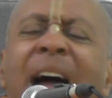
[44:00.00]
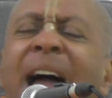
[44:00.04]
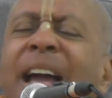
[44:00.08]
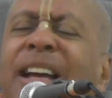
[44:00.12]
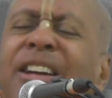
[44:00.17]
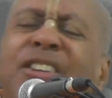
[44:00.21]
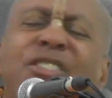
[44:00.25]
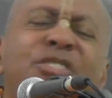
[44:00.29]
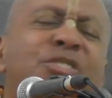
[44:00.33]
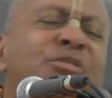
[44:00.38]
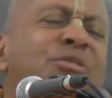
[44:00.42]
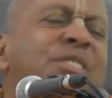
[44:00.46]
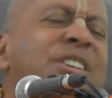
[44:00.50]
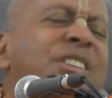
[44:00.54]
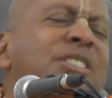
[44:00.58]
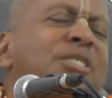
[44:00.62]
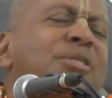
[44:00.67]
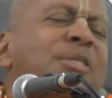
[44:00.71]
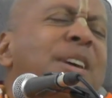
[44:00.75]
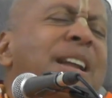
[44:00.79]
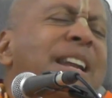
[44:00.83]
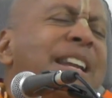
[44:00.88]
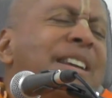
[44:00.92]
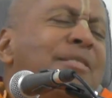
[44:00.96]
I can treat
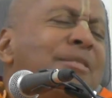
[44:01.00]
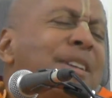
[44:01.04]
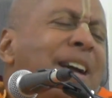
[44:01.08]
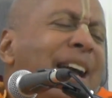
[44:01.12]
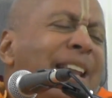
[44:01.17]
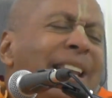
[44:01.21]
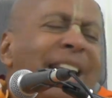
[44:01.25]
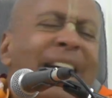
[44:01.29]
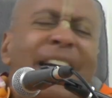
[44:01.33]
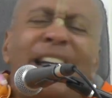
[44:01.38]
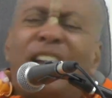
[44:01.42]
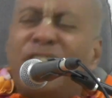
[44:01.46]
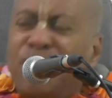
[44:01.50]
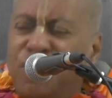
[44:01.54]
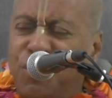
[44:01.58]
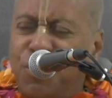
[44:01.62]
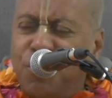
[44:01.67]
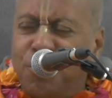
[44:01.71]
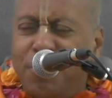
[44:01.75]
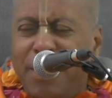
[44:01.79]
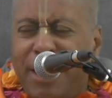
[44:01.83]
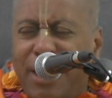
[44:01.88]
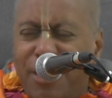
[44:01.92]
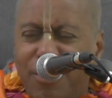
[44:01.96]
you any way I like, and
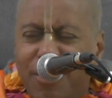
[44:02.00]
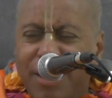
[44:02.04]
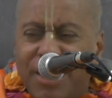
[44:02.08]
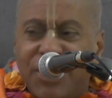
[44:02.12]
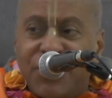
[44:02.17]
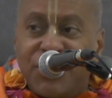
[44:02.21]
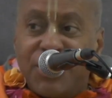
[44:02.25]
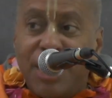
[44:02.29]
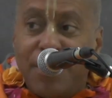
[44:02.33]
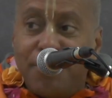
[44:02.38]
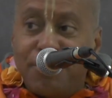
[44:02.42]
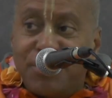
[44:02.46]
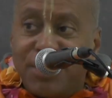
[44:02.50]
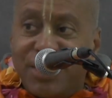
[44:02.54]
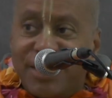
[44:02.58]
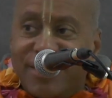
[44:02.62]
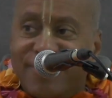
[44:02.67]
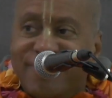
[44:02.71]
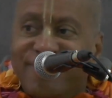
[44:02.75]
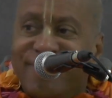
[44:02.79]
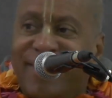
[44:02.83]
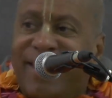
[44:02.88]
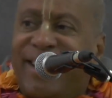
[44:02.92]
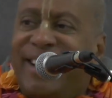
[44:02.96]
you better accept
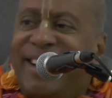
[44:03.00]
it.